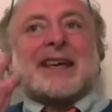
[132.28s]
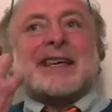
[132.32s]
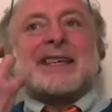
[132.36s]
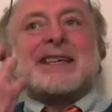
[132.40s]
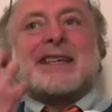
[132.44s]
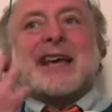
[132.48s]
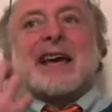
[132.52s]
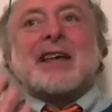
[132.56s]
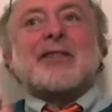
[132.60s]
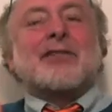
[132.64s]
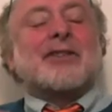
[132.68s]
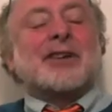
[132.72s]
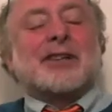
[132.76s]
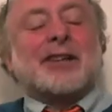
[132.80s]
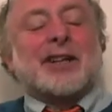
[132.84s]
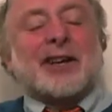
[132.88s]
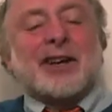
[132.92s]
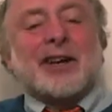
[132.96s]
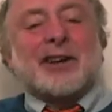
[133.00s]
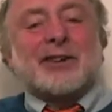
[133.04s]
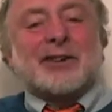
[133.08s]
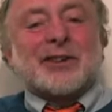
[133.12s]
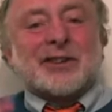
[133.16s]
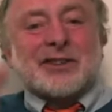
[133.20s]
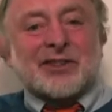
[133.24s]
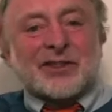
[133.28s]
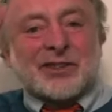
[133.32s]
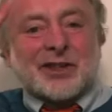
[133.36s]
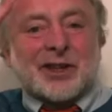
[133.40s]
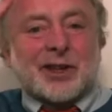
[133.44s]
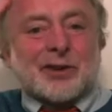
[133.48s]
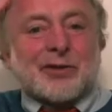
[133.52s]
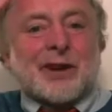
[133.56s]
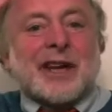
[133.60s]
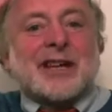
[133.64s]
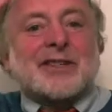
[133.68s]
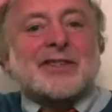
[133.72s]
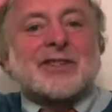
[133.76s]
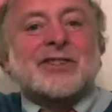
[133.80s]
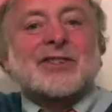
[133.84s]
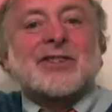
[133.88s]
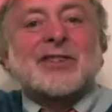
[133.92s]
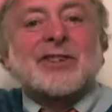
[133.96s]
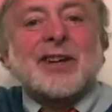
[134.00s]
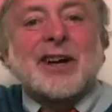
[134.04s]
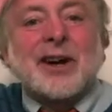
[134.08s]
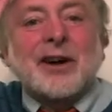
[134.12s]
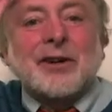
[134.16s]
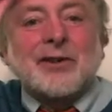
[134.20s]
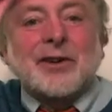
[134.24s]
Get the learners to create a
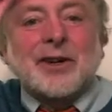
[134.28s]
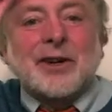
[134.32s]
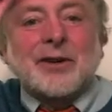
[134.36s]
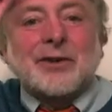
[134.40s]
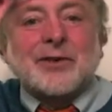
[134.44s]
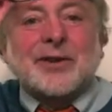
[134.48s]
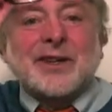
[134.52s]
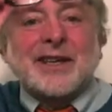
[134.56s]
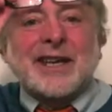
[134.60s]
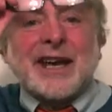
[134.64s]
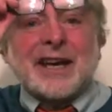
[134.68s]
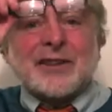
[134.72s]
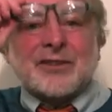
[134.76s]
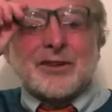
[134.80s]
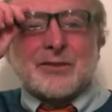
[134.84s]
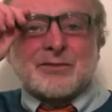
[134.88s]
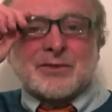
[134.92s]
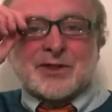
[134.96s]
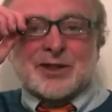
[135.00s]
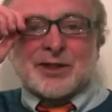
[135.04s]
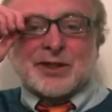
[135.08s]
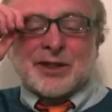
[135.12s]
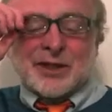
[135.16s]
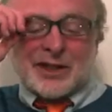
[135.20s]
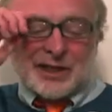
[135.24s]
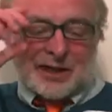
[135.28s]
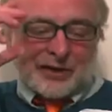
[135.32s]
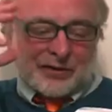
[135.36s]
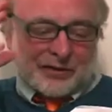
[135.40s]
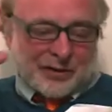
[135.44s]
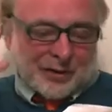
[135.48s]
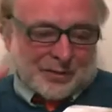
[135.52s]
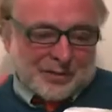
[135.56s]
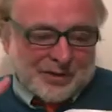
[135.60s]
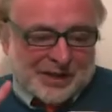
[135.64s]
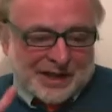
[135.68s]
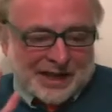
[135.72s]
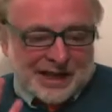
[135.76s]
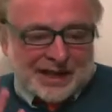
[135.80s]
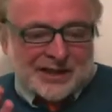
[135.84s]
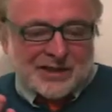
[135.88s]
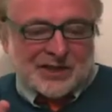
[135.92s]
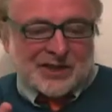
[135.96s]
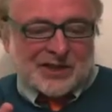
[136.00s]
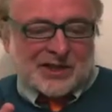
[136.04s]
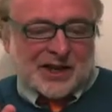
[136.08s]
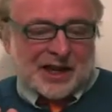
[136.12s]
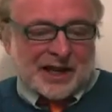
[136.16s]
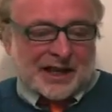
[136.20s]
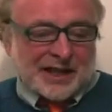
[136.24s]
scenario. Get them to look at it from the
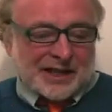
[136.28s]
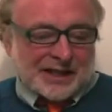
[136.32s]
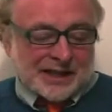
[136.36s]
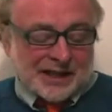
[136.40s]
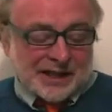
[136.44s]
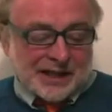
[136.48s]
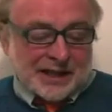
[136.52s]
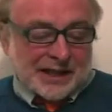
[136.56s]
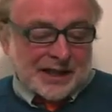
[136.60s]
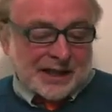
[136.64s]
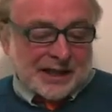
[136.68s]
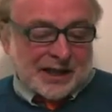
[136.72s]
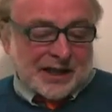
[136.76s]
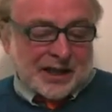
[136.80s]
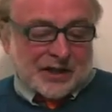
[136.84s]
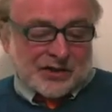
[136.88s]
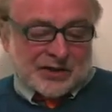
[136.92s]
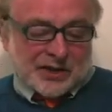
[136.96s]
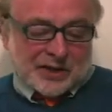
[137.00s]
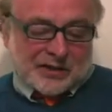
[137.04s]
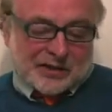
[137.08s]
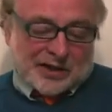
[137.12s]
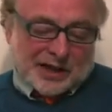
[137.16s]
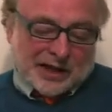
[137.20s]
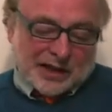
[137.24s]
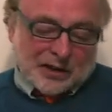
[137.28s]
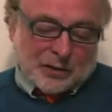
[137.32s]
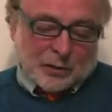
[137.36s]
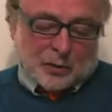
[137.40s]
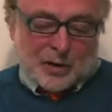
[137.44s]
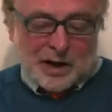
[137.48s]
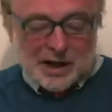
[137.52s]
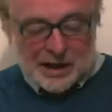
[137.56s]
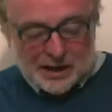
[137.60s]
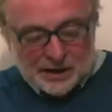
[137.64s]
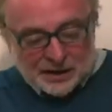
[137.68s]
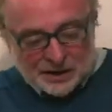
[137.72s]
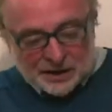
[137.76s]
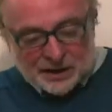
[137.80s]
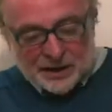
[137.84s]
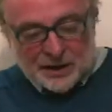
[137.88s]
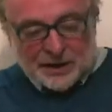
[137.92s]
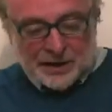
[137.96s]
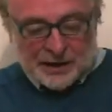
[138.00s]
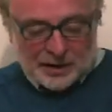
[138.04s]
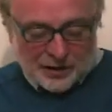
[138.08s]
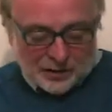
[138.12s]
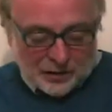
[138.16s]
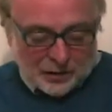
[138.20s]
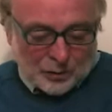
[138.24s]
inside and to think, well,
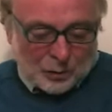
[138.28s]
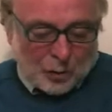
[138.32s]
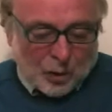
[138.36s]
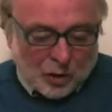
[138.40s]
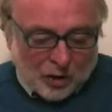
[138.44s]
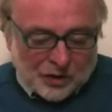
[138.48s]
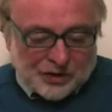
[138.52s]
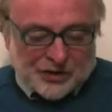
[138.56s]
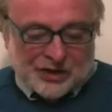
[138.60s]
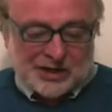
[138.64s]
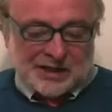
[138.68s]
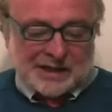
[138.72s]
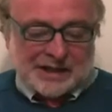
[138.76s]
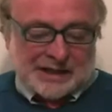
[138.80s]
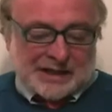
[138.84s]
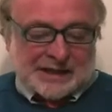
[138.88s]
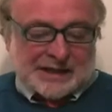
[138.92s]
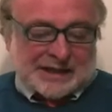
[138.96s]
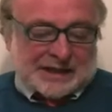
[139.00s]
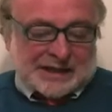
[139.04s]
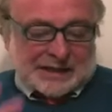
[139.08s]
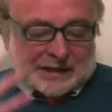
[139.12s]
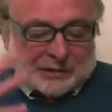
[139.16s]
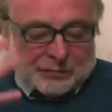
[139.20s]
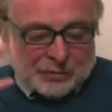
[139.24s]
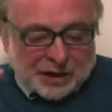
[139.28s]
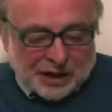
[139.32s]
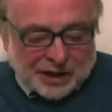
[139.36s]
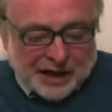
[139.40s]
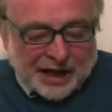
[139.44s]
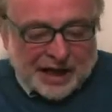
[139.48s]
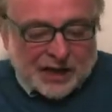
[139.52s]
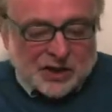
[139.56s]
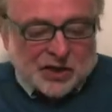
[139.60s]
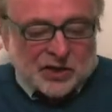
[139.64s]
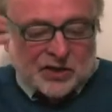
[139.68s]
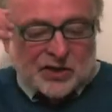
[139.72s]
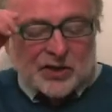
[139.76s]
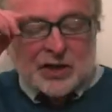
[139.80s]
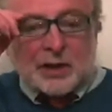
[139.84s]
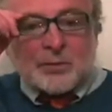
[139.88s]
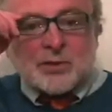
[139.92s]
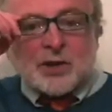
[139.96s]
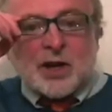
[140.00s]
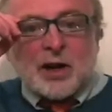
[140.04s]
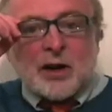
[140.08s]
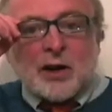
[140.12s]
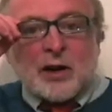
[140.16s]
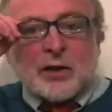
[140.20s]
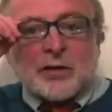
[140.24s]
what
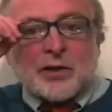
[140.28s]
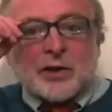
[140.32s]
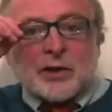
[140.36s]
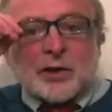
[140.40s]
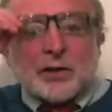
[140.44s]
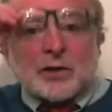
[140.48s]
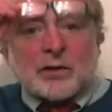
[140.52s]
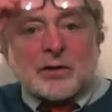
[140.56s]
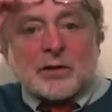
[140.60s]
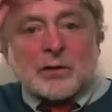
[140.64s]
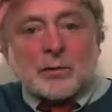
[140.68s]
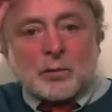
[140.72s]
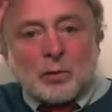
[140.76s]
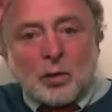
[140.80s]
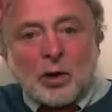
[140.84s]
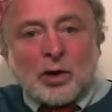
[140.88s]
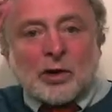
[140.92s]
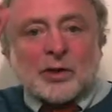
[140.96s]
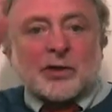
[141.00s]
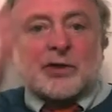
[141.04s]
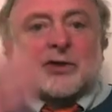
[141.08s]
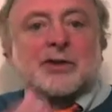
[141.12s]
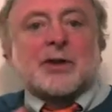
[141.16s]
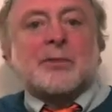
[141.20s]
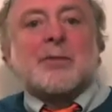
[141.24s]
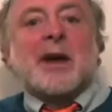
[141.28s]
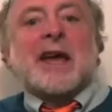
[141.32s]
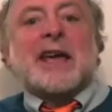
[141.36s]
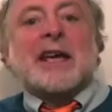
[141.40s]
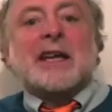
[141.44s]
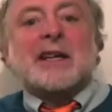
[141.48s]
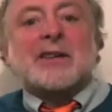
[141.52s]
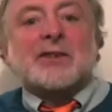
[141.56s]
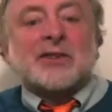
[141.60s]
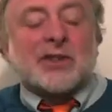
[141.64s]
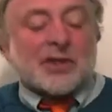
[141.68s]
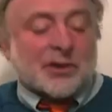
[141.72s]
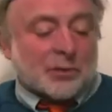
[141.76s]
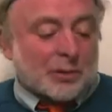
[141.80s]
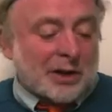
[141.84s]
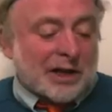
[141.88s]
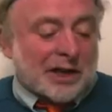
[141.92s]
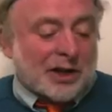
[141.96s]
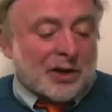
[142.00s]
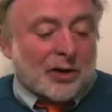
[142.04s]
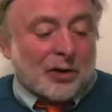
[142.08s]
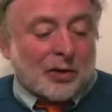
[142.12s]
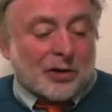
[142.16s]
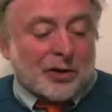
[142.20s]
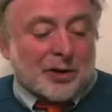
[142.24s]
relationships are there? What domains, as we
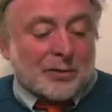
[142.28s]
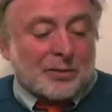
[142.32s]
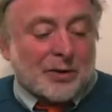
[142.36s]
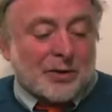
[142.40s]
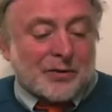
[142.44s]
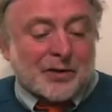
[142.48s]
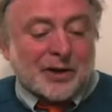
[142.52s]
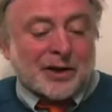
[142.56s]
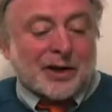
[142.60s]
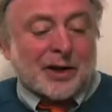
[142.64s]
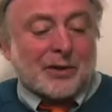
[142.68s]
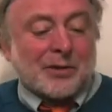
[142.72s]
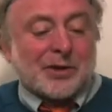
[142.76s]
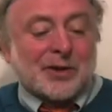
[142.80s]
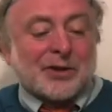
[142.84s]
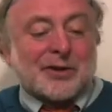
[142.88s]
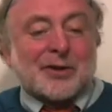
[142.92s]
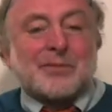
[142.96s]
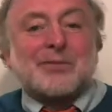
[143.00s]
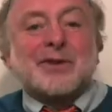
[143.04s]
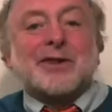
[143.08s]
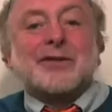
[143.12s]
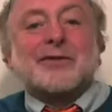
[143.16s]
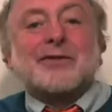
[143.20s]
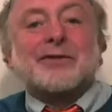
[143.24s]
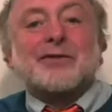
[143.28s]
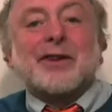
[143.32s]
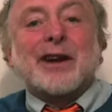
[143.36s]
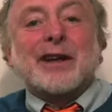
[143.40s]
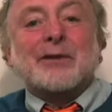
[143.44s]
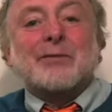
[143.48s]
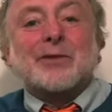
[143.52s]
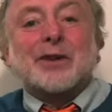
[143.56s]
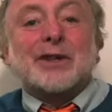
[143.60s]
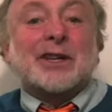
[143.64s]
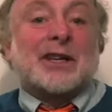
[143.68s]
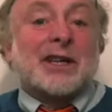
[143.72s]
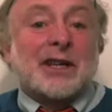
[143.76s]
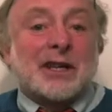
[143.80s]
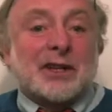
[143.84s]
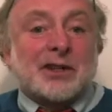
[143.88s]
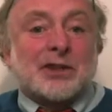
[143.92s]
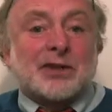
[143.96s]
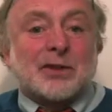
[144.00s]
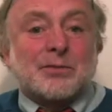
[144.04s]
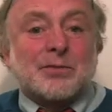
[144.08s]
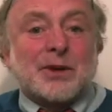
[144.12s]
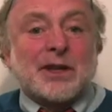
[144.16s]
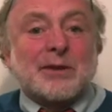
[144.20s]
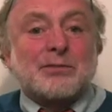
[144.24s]
call them, of the Common European Framework
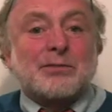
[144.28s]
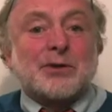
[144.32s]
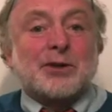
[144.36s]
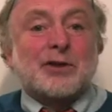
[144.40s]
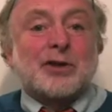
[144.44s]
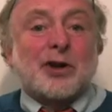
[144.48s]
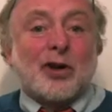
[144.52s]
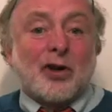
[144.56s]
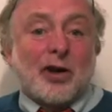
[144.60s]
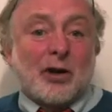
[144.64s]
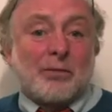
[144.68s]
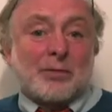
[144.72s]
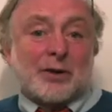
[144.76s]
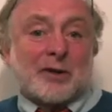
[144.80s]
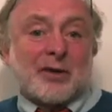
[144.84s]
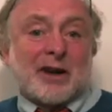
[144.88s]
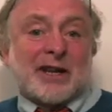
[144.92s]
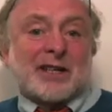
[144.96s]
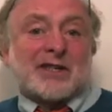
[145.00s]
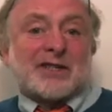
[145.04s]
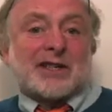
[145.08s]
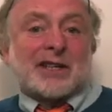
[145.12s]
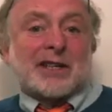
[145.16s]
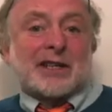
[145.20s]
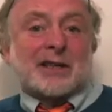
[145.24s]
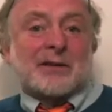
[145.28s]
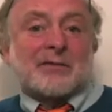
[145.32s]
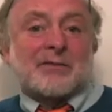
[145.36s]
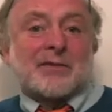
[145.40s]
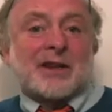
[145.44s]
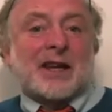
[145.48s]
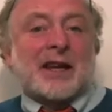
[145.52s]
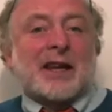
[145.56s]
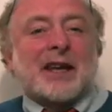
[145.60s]
do people operate in?